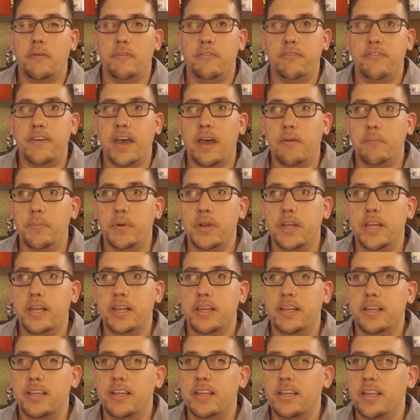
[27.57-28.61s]

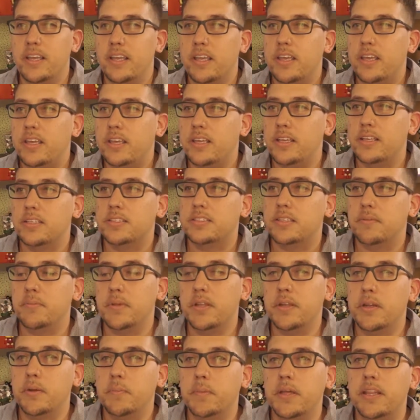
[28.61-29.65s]
fabric is a
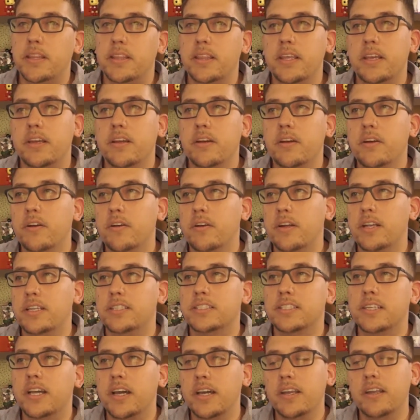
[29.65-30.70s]
little bit thicker or
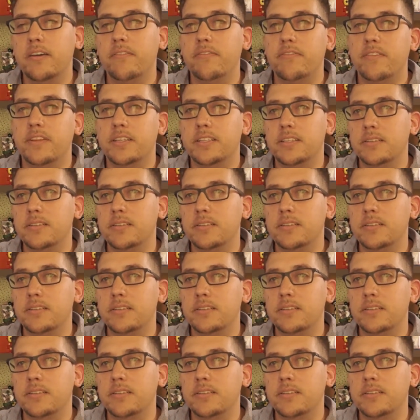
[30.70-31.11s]
it's kind of